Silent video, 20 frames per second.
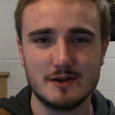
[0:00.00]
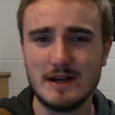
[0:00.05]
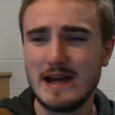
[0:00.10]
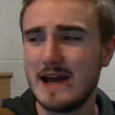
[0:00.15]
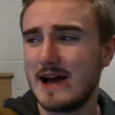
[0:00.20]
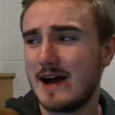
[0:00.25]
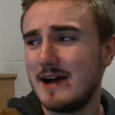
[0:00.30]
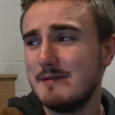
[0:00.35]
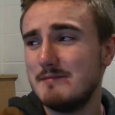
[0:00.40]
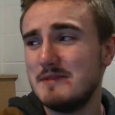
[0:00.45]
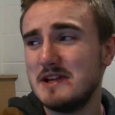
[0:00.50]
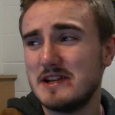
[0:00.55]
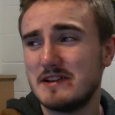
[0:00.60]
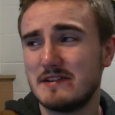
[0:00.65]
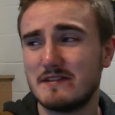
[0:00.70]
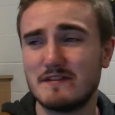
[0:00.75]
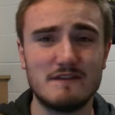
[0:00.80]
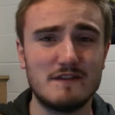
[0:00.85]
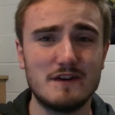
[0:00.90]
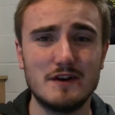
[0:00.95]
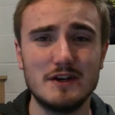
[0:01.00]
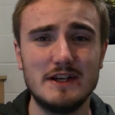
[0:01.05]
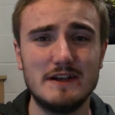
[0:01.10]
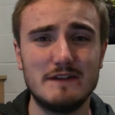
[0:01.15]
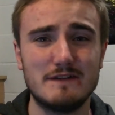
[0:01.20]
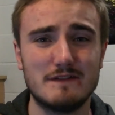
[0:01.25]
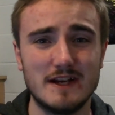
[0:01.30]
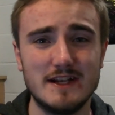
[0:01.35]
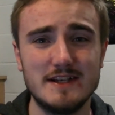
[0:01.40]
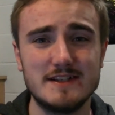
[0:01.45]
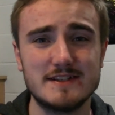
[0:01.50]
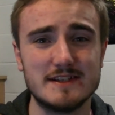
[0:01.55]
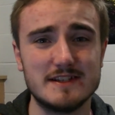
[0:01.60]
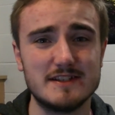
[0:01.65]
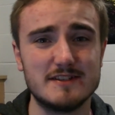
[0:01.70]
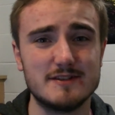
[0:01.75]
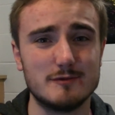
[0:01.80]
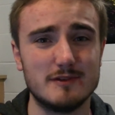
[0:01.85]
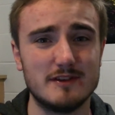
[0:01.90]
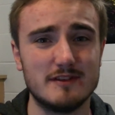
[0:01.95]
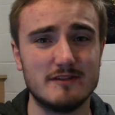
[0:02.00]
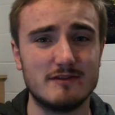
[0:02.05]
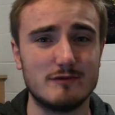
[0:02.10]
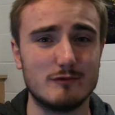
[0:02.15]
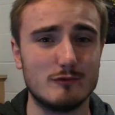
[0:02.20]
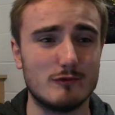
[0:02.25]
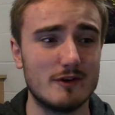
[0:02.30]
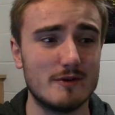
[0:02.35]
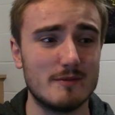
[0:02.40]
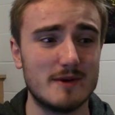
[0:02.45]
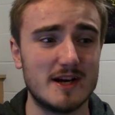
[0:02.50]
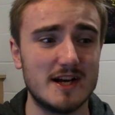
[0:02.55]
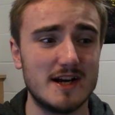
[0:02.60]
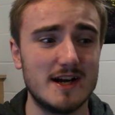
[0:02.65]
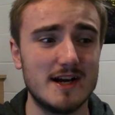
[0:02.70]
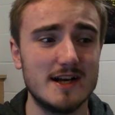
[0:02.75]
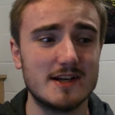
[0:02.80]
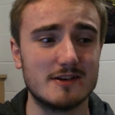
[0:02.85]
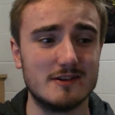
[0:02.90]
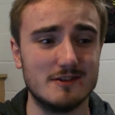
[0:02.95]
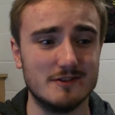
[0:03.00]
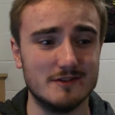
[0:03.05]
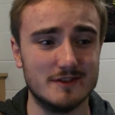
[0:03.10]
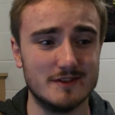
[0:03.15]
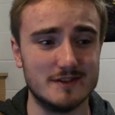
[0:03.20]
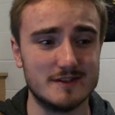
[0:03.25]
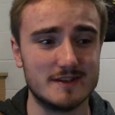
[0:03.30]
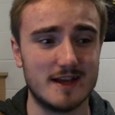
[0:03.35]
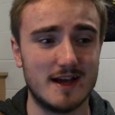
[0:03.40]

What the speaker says: yeah, I made funny faces with one of my icons,